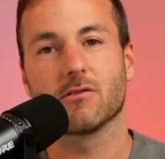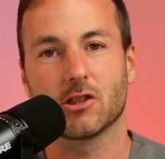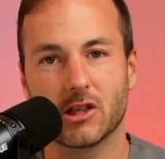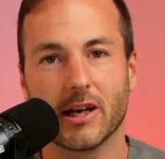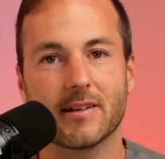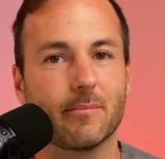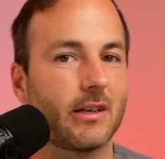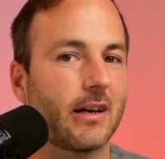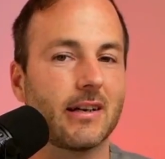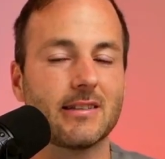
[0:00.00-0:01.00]
of shit
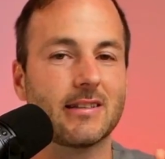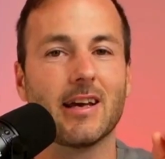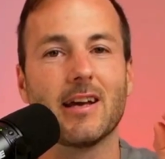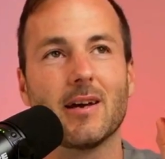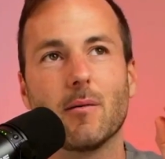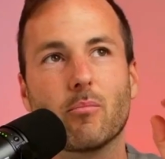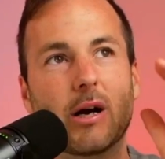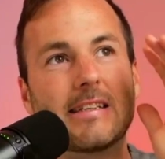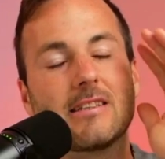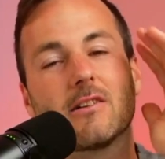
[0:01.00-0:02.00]
because
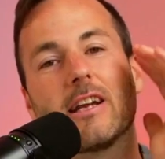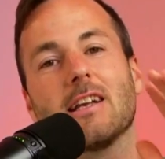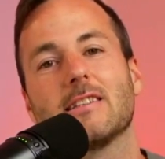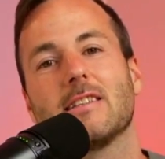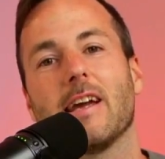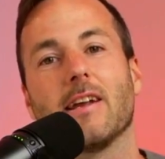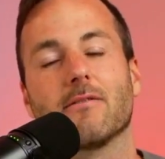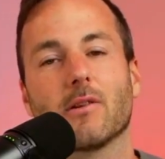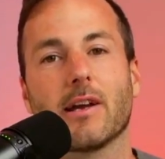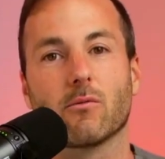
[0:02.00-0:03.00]
prices are getting insane
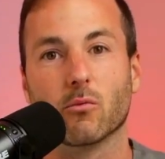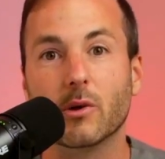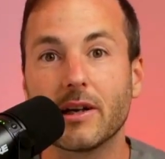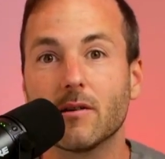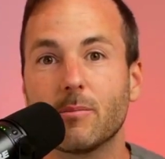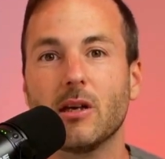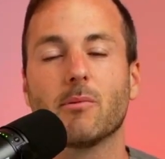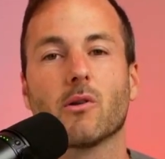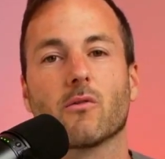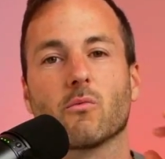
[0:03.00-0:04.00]
for like real
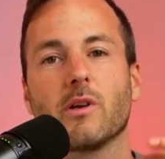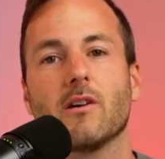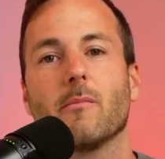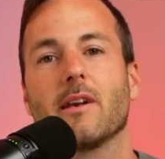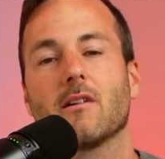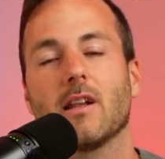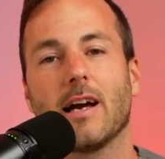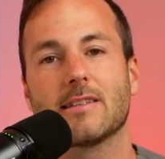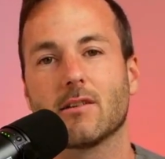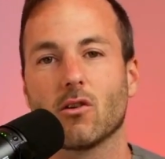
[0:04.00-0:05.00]
people, the real middle
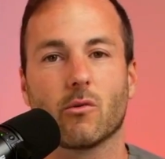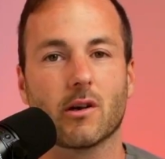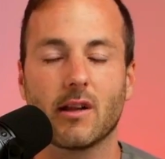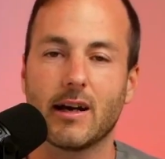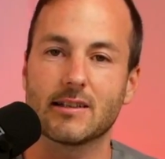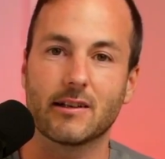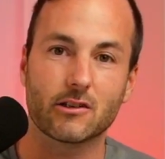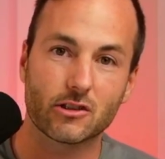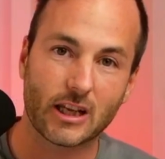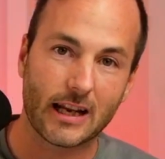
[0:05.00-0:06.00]
class and lower class. They're
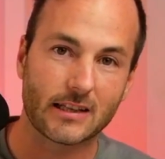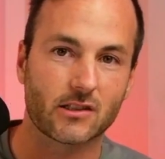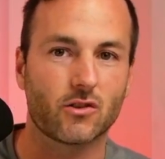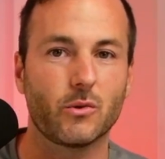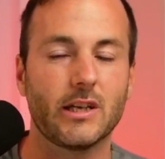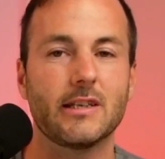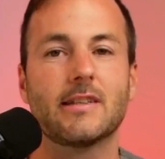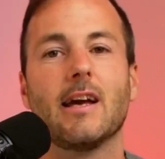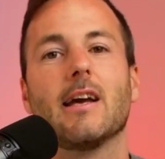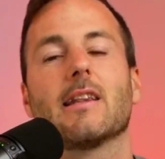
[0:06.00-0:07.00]
just getting
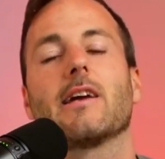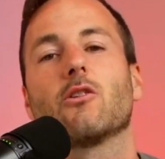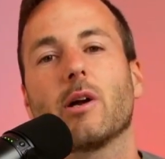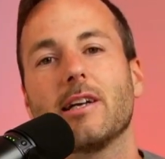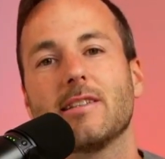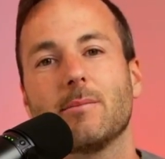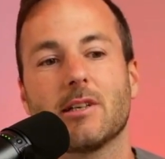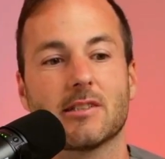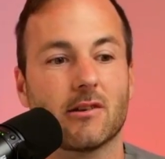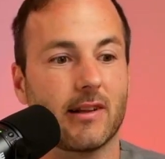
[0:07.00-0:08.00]
squeezed like crazy
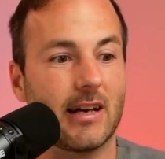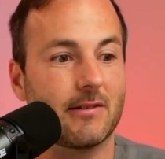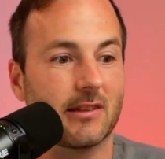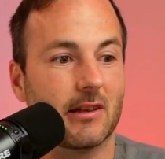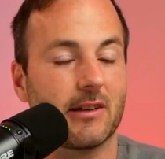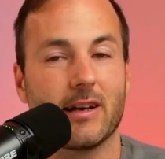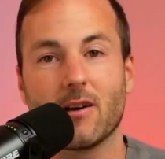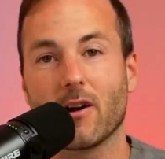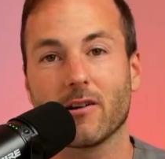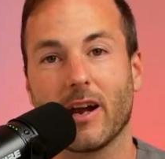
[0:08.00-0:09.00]
because their life is literally getting
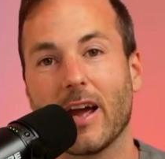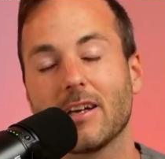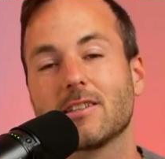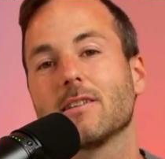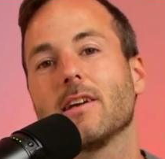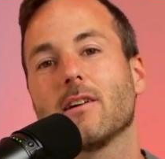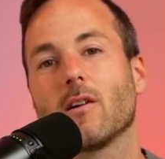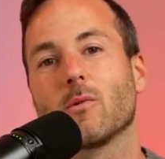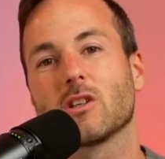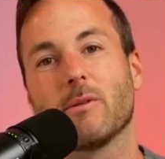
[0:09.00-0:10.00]
harder. Eggs
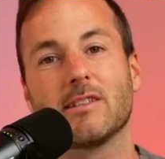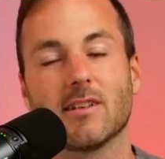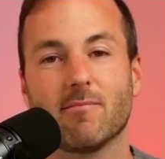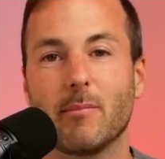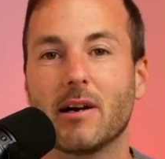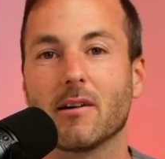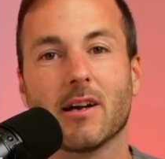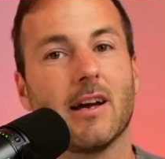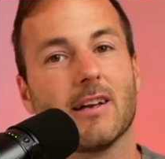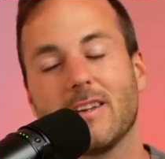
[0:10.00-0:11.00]
are more expensive, milk,
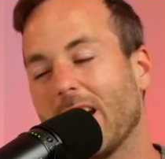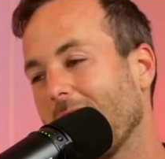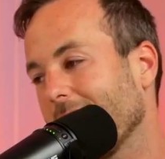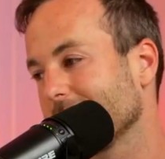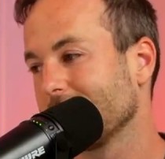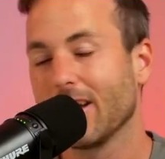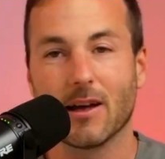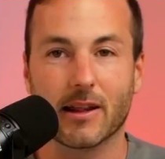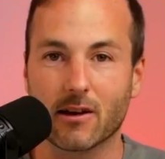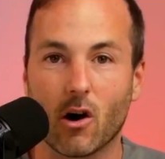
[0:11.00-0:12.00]
gas,
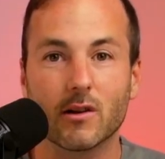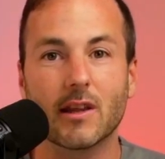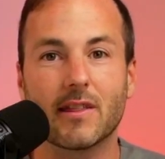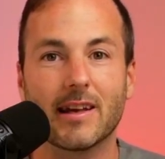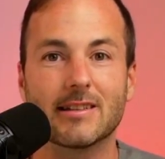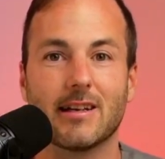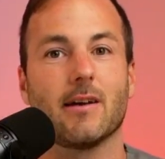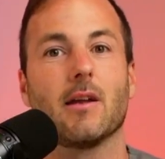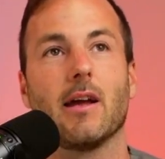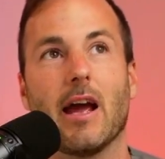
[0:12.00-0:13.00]
like all the things
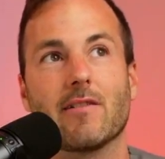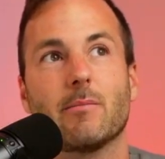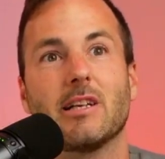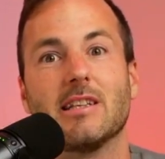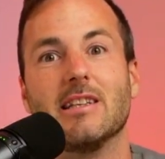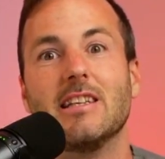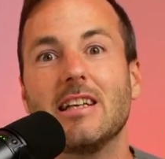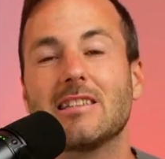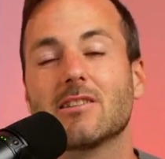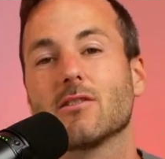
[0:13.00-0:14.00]
that everybody
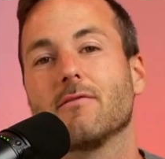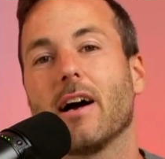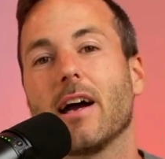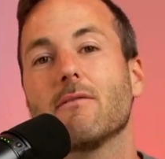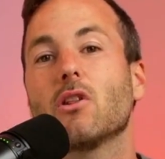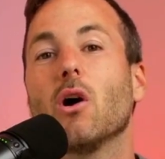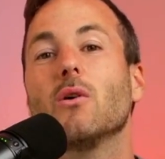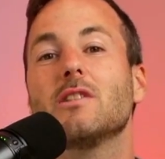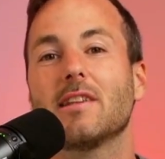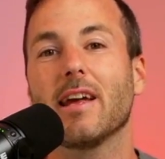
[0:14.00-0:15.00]
needs to survive.
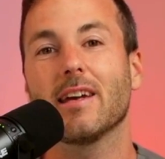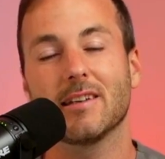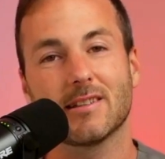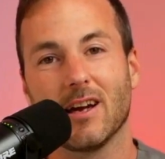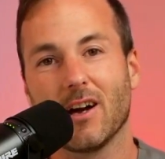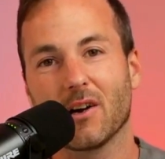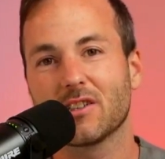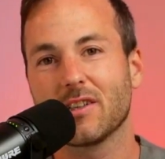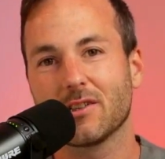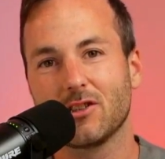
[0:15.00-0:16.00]
Those things are
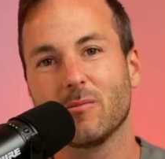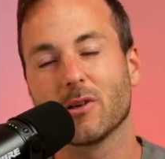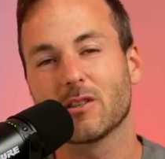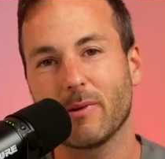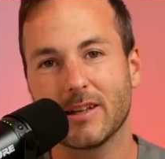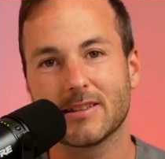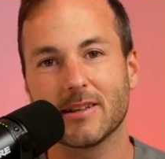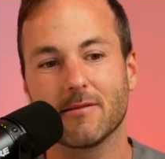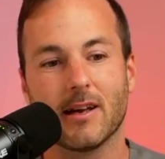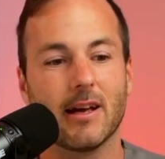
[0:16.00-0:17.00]
still super
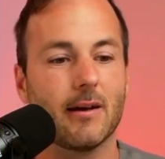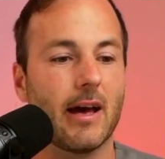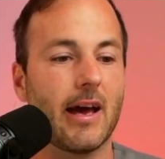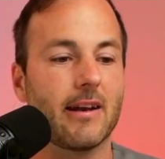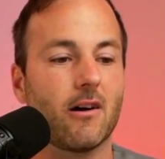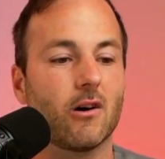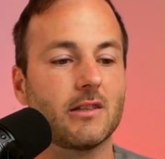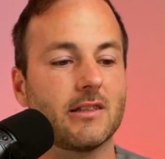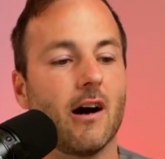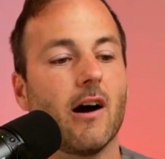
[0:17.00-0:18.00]
expensive, and all
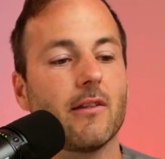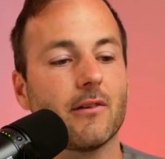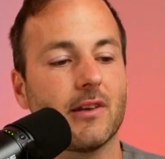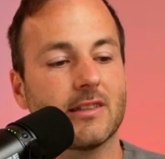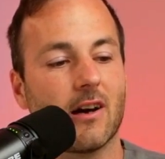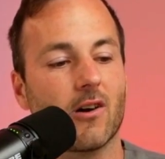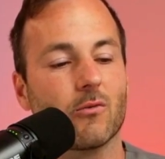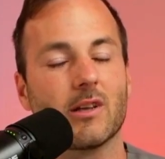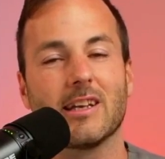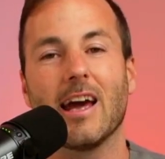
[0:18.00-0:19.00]
these other things that aren't
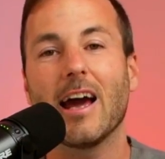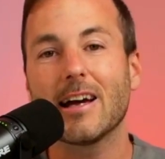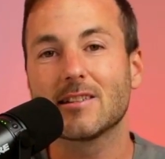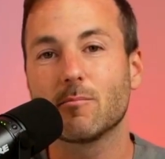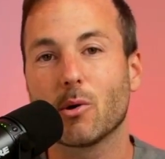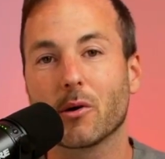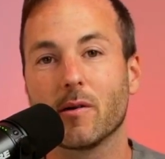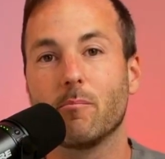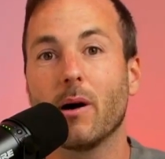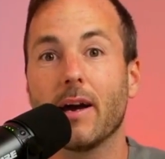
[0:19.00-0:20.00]
really as
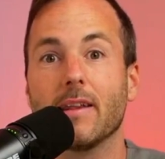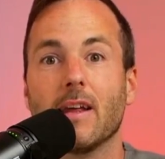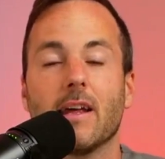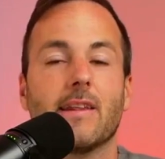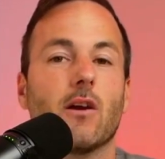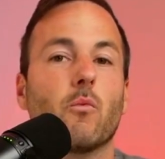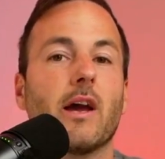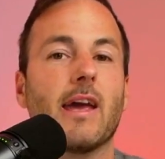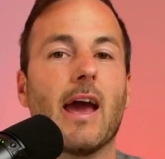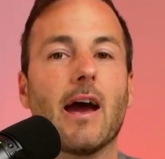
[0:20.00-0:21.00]
important, but they
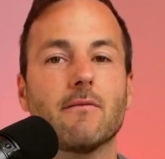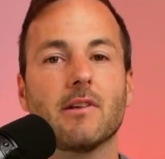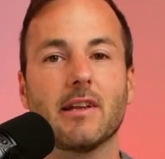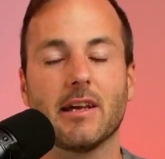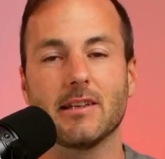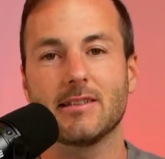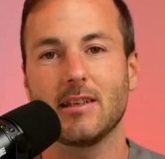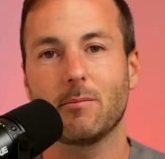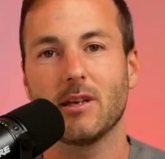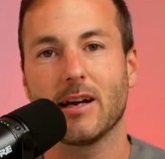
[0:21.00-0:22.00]
weigh heavily in the
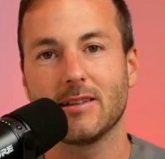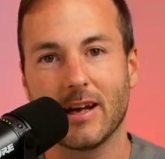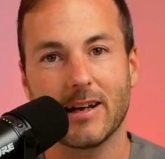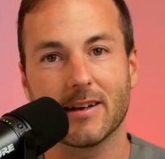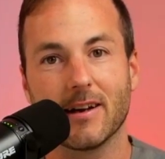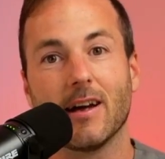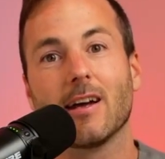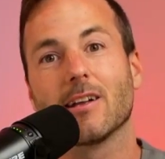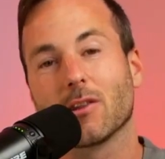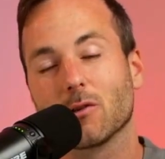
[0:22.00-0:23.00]
CPI data,
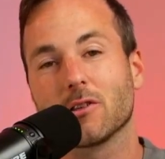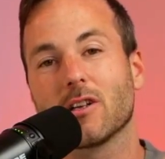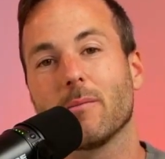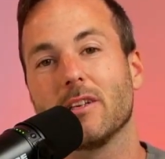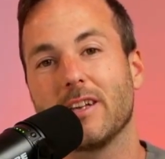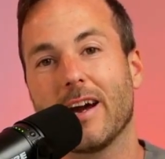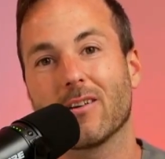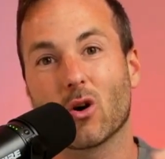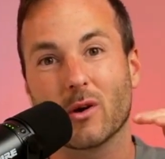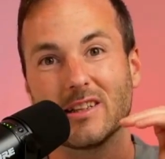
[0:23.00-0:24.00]
those are coming down,
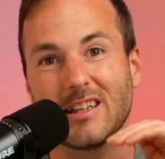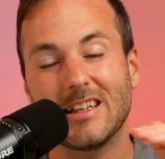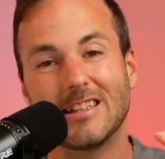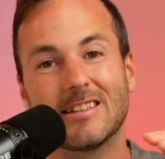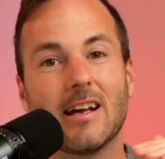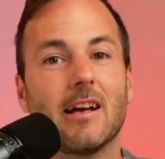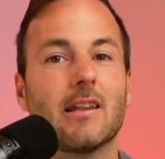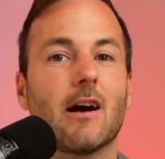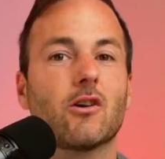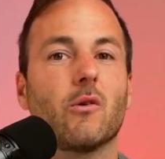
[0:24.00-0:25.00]
or at least
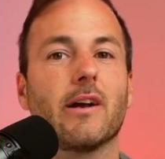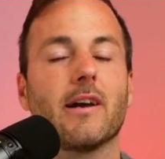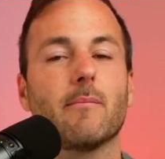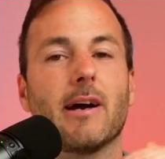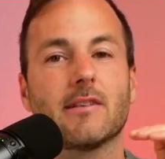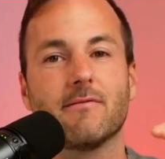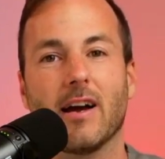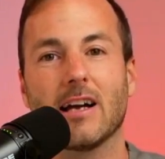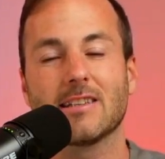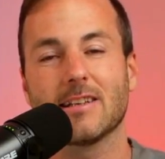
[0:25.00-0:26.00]
not going up as
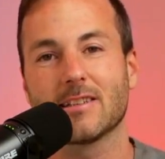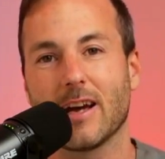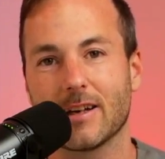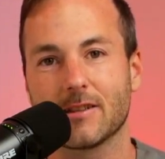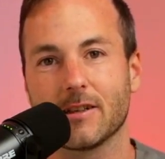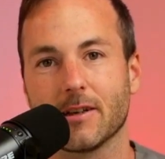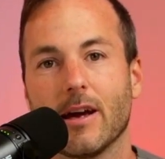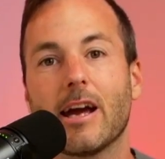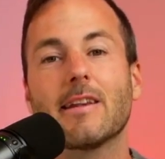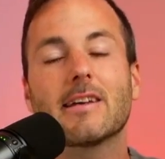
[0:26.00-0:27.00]
fast as last year.
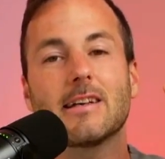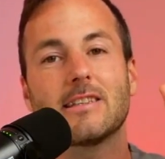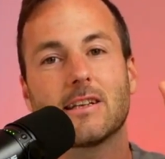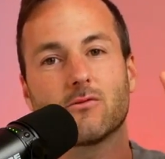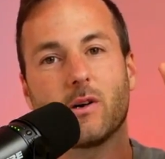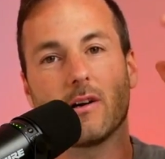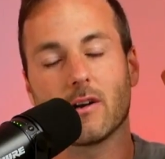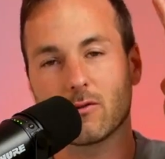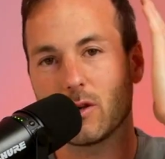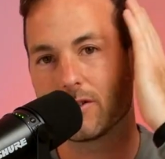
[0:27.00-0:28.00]
And like I said as well
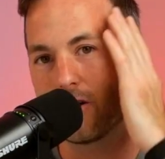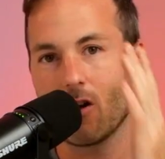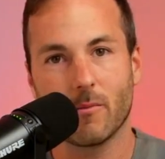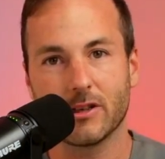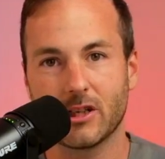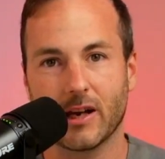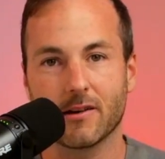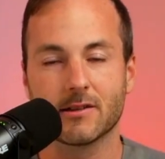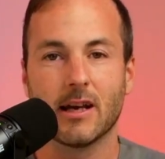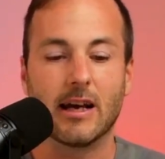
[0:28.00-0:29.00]
across all my
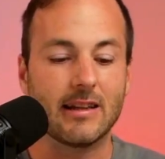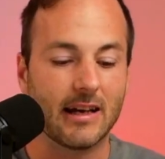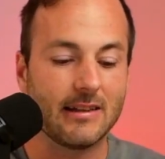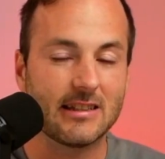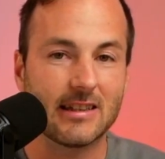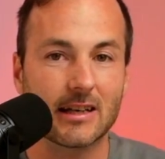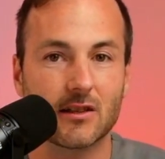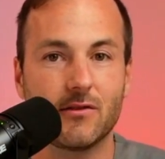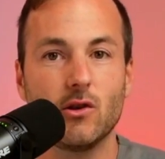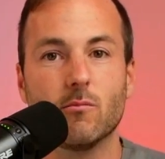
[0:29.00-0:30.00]
channels, in these
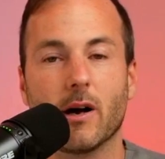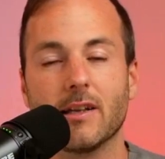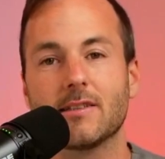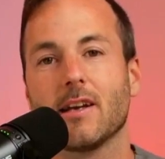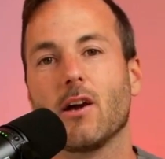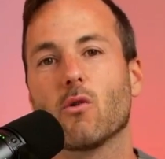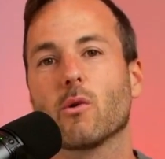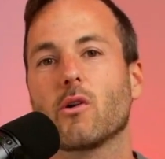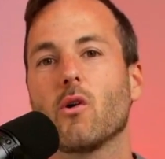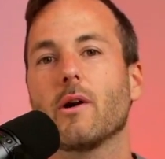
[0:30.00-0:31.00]
next few months,
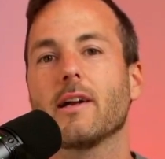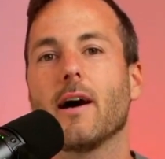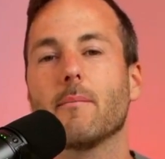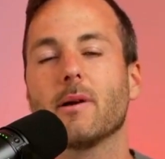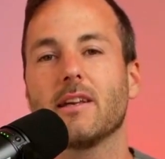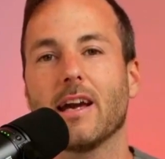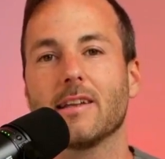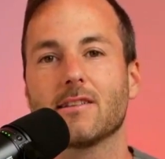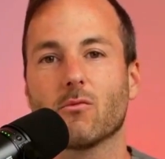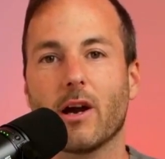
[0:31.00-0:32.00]
we're going up
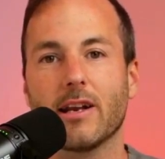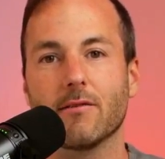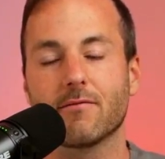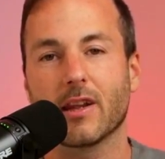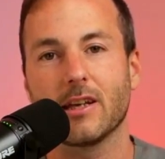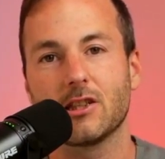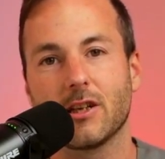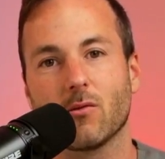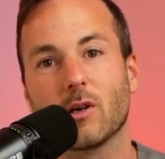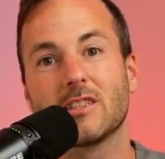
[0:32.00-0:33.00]
against when
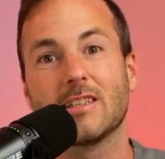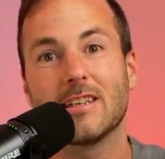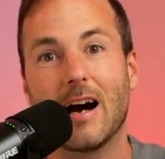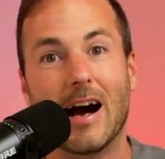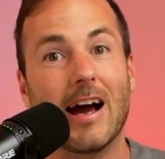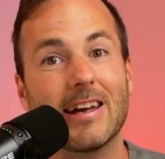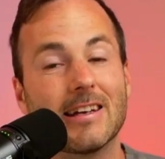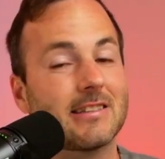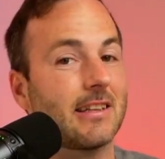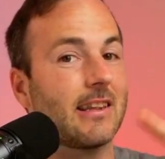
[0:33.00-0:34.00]
inflation was its
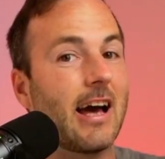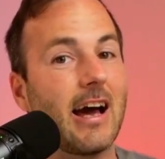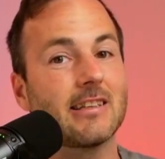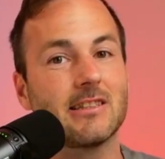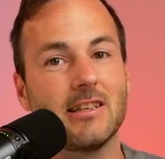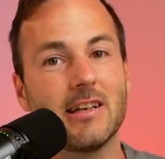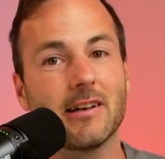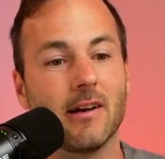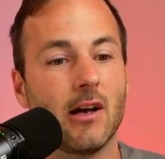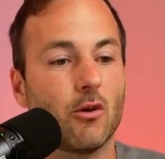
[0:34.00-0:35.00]
highest last year,